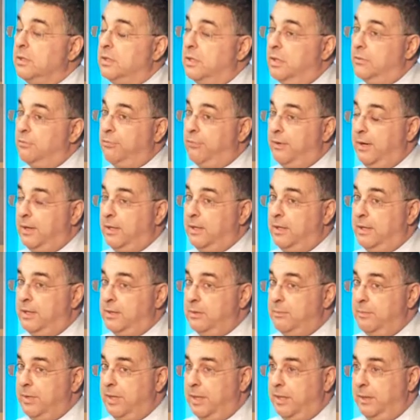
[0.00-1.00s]
And frankly, at
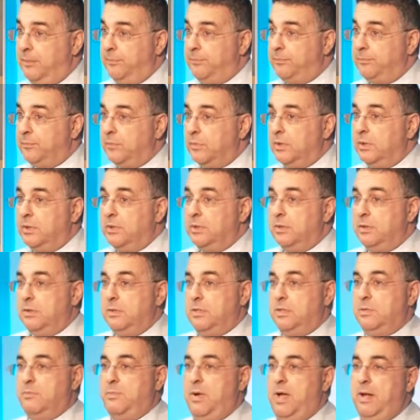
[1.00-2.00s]
the minute,
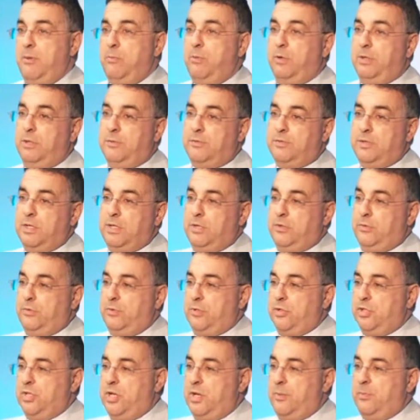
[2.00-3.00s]
despite what you've seen on the
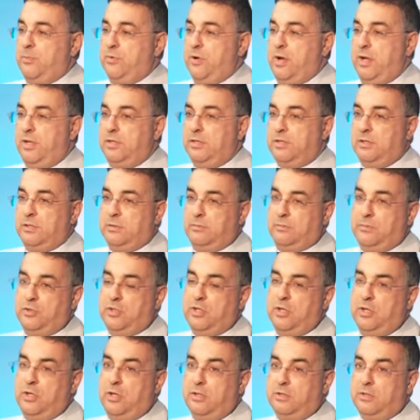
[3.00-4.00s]
share price
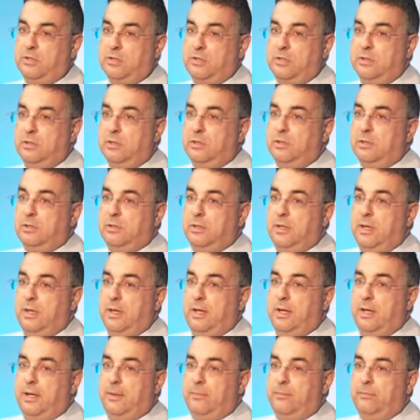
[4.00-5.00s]
charts,
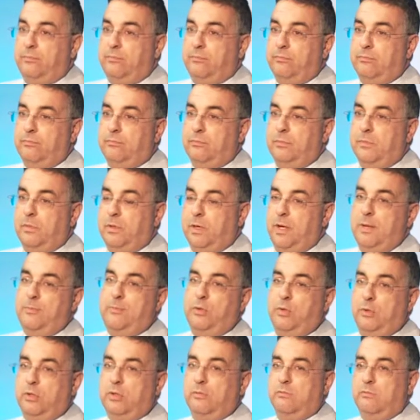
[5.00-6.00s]
I'm
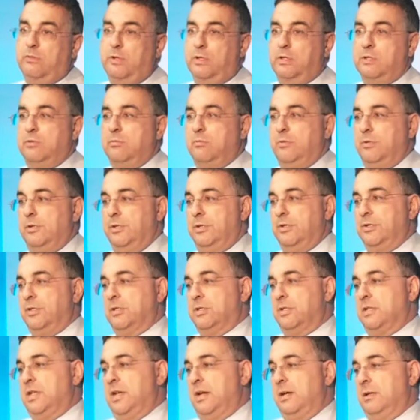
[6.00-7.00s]
not convinced we're in a
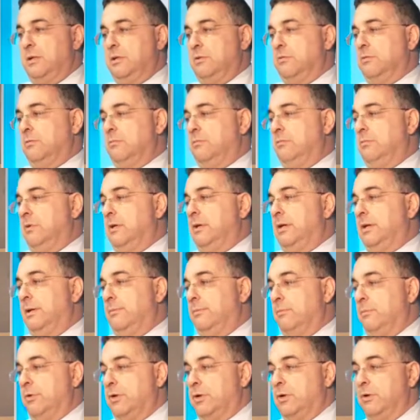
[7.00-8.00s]
sustained
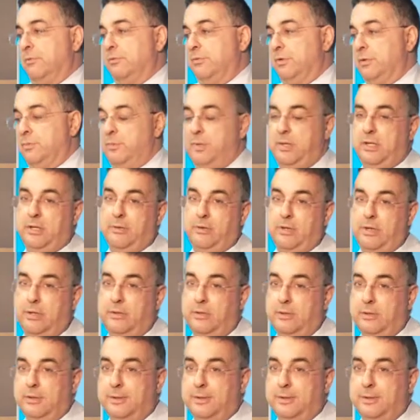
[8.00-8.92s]
recovery period.